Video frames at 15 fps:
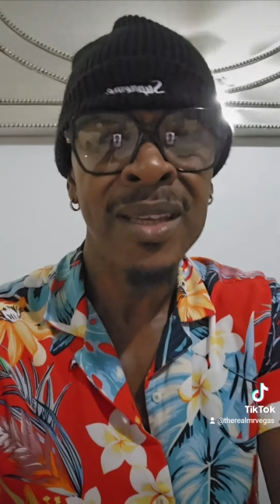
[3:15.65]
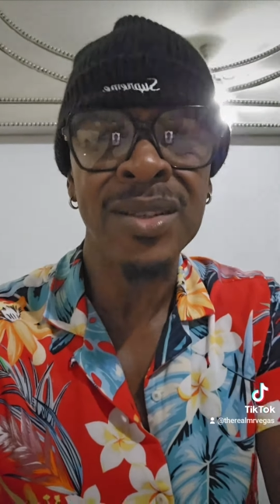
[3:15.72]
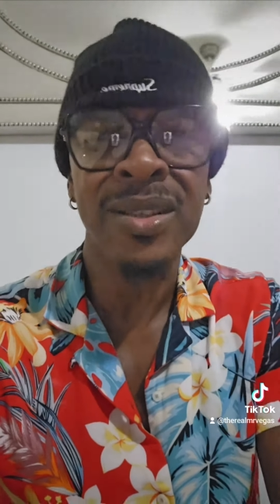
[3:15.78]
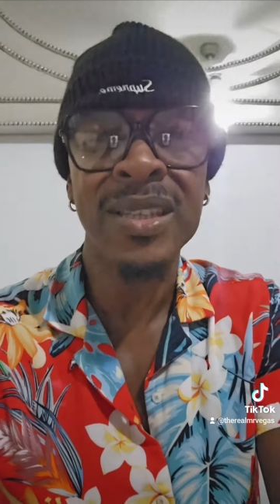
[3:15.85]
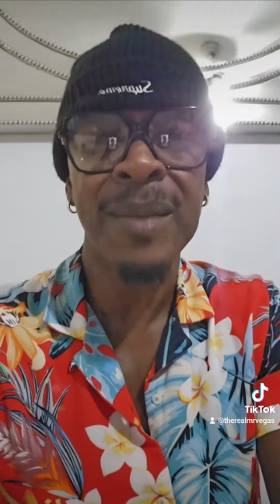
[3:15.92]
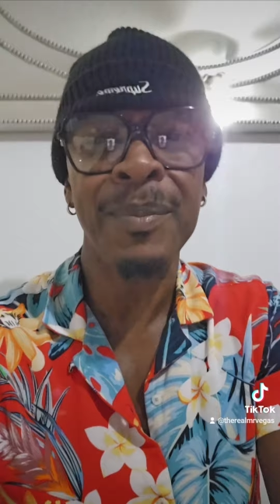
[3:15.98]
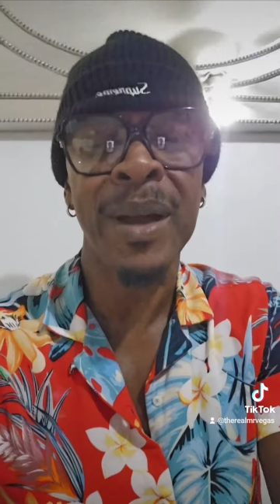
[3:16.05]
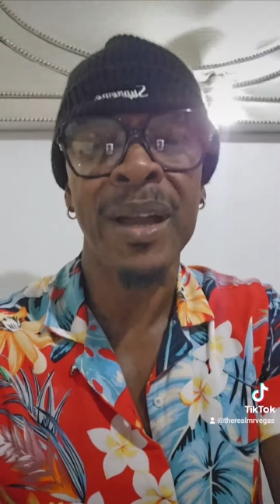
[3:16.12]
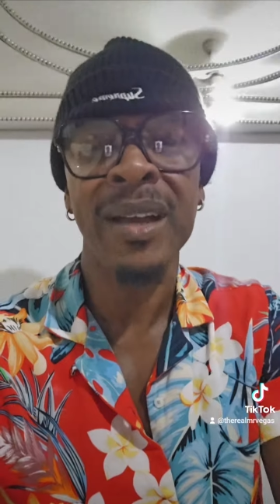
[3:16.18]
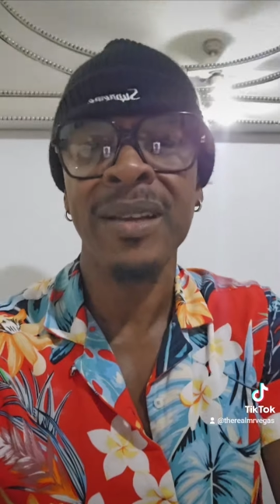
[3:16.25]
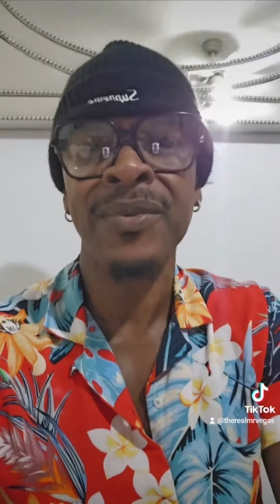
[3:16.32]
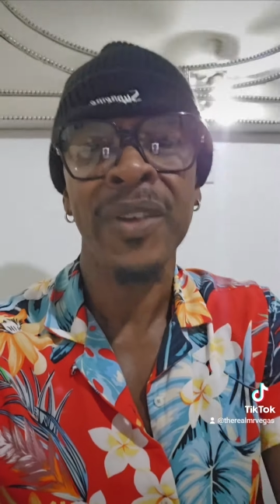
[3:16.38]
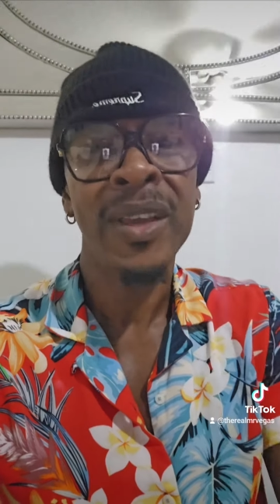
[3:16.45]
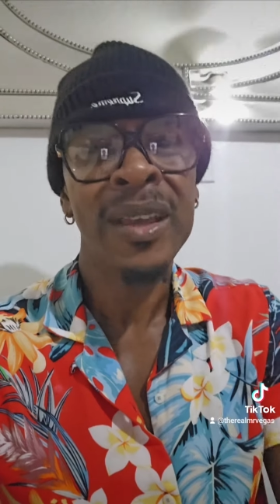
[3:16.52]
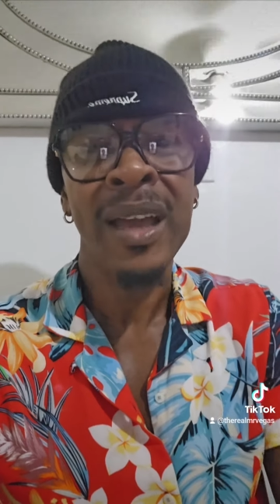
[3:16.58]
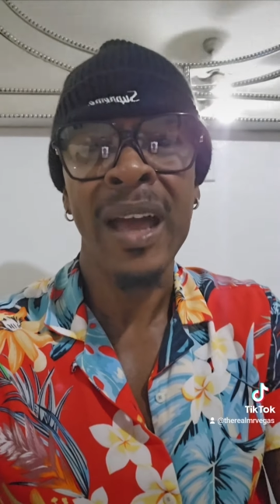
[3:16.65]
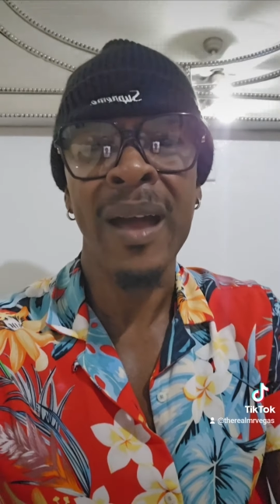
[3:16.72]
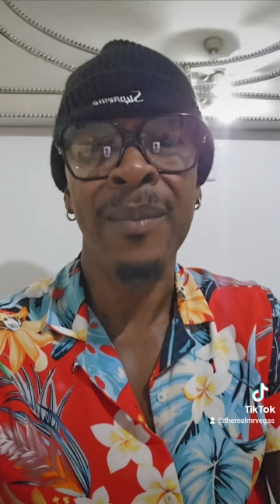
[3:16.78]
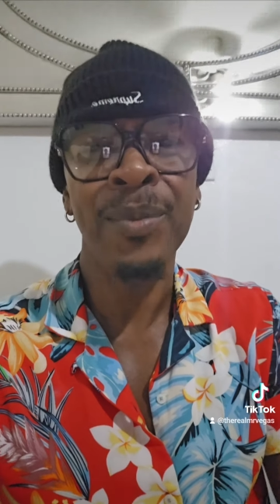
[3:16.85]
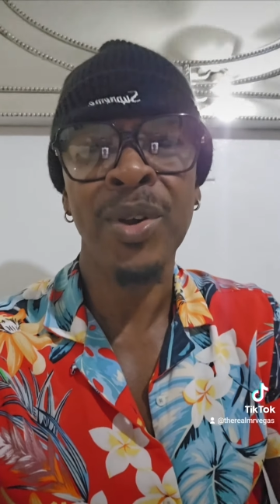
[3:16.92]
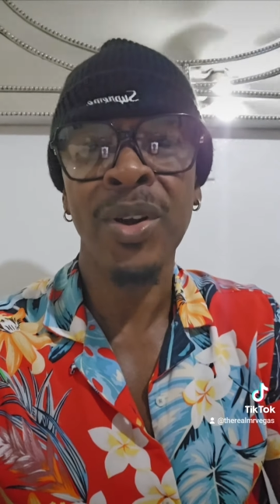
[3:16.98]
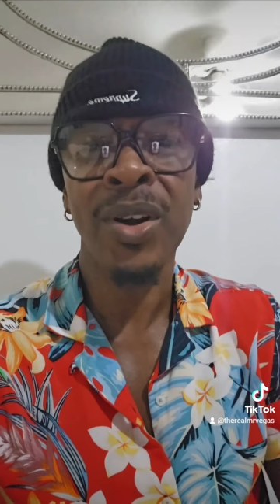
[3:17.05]
It's just a bag
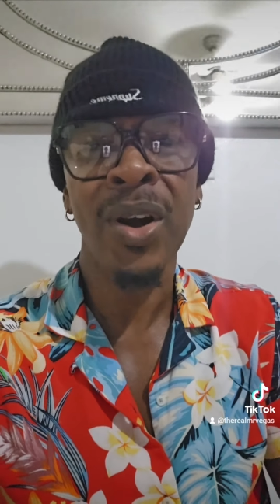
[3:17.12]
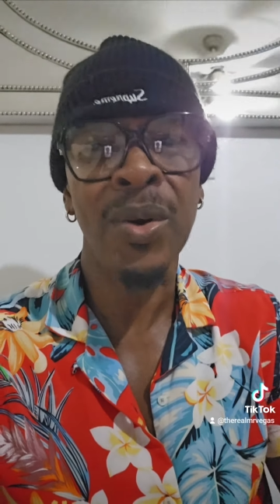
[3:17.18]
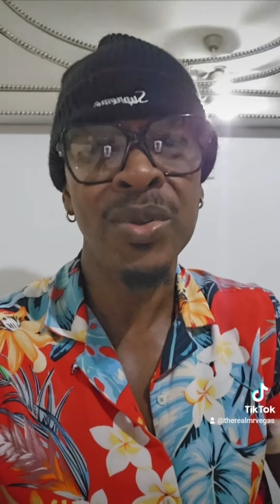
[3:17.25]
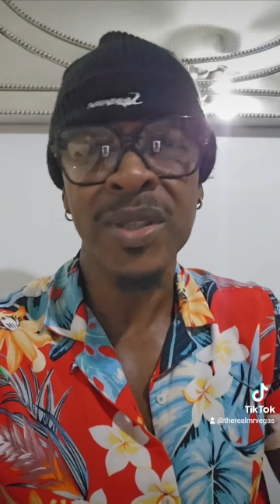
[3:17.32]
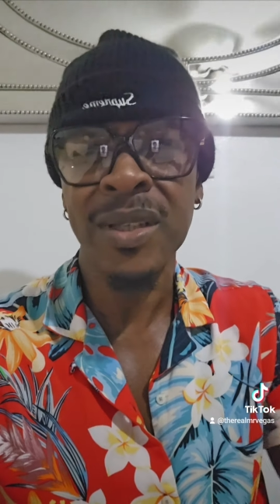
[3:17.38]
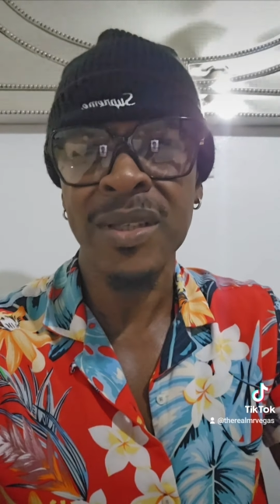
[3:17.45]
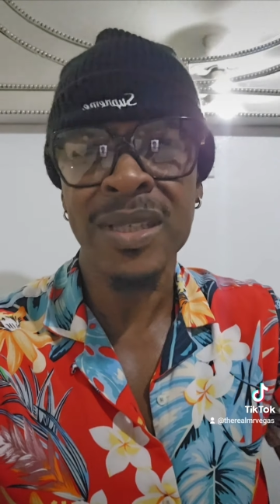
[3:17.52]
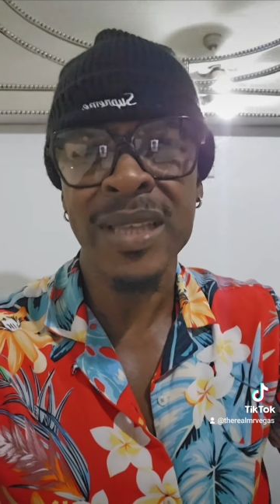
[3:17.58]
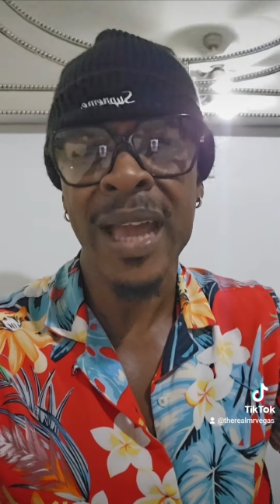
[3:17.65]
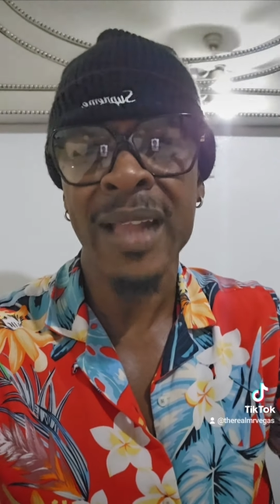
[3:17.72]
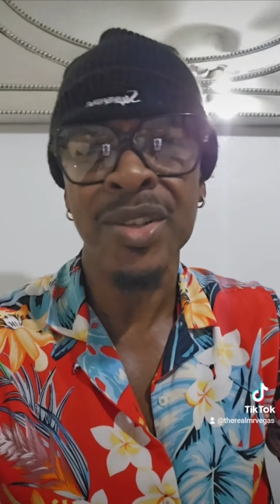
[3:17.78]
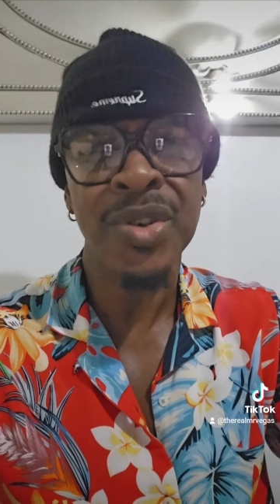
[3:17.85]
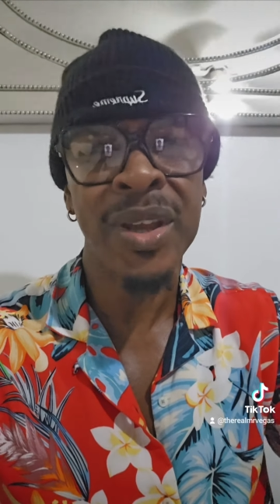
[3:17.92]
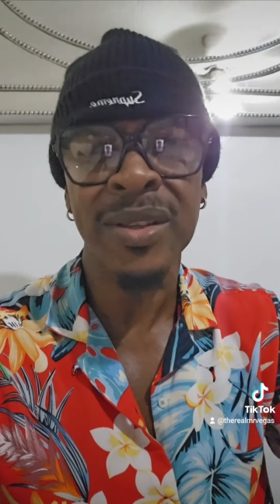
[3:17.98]
of counting style,